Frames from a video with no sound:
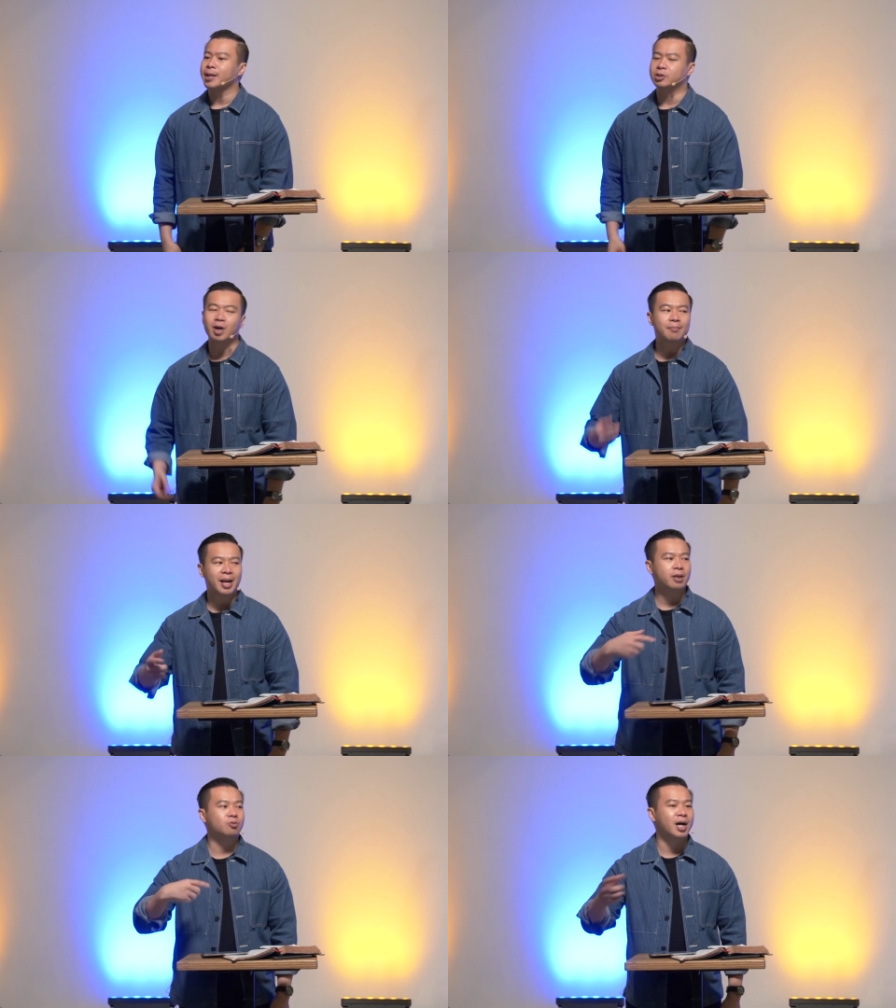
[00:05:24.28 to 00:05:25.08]
So I'm
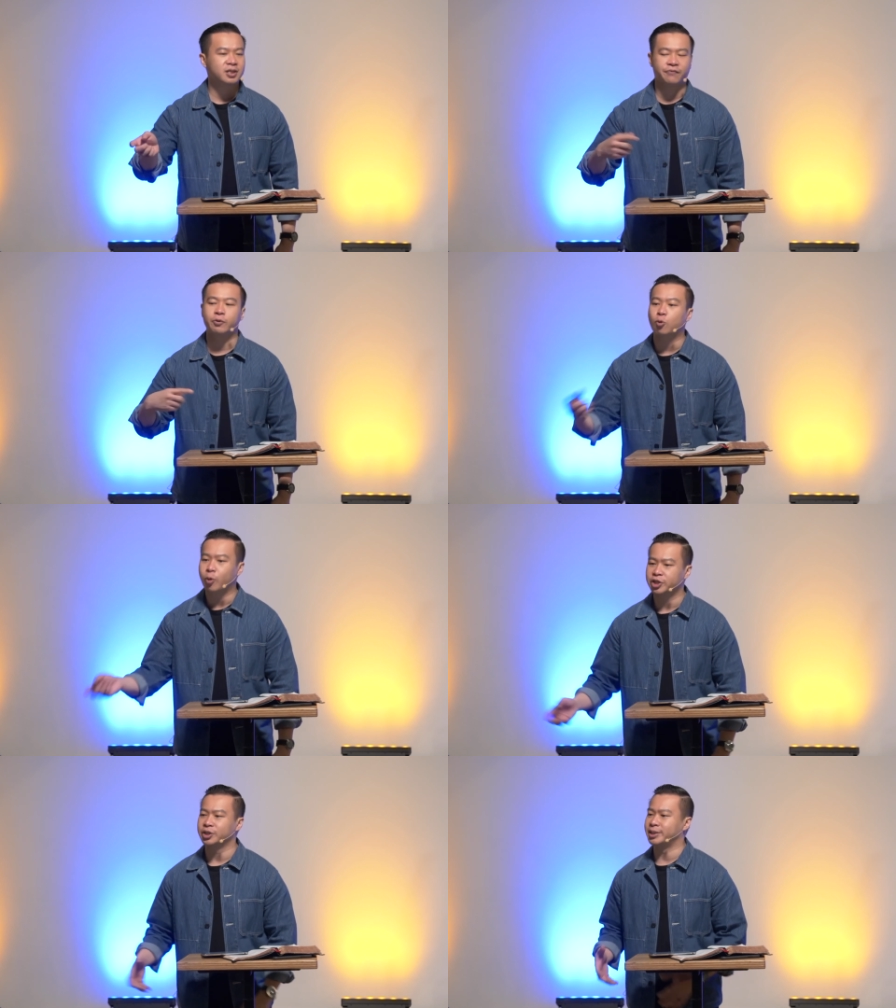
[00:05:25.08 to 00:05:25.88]
led to ask a few
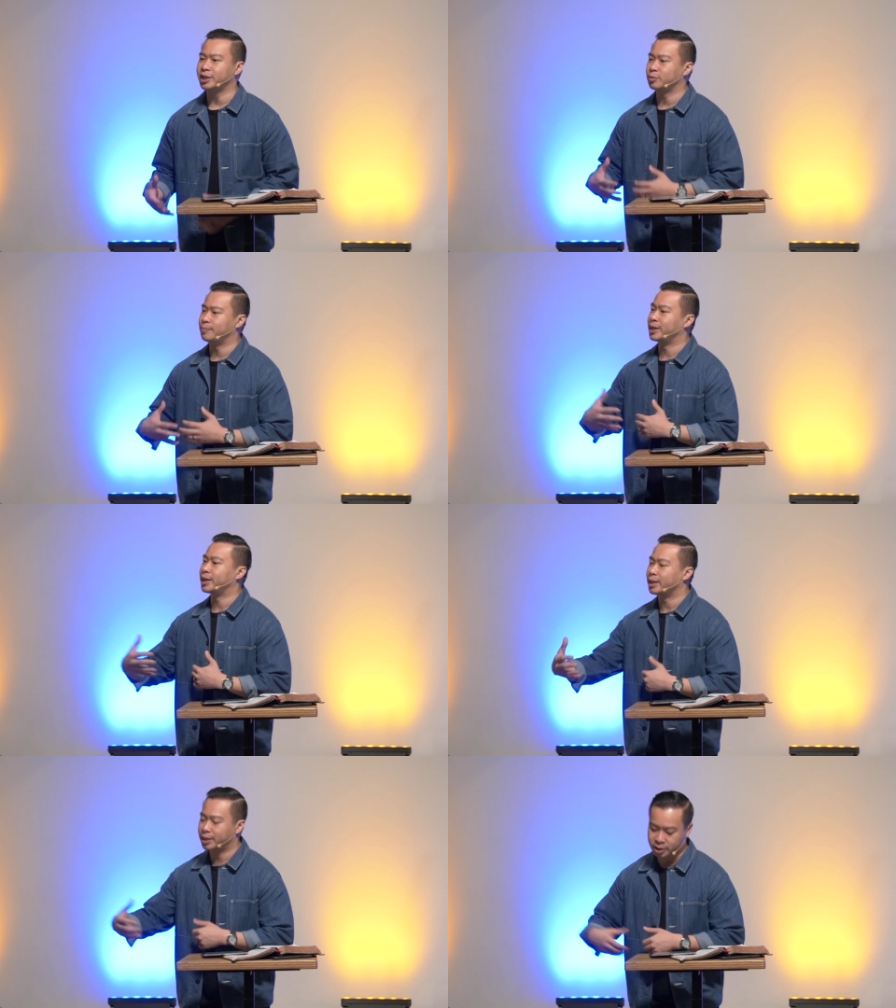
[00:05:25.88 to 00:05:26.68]
questions as we
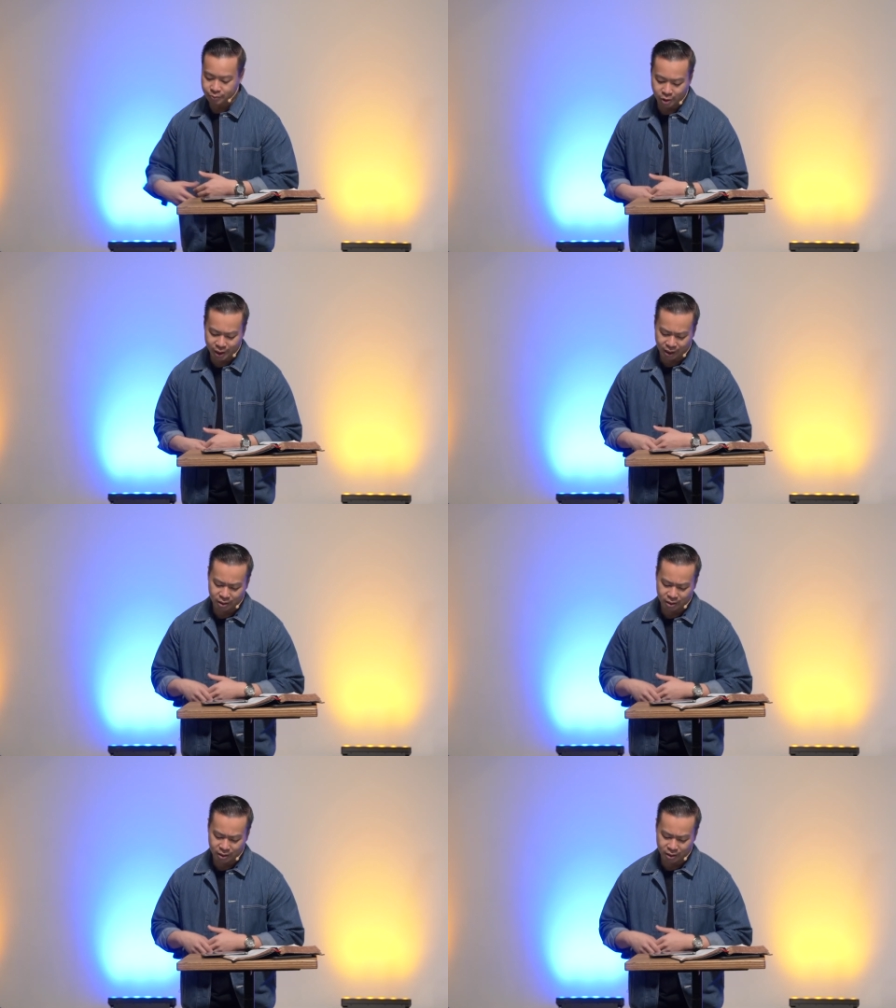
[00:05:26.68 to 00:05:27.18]
begin this morning.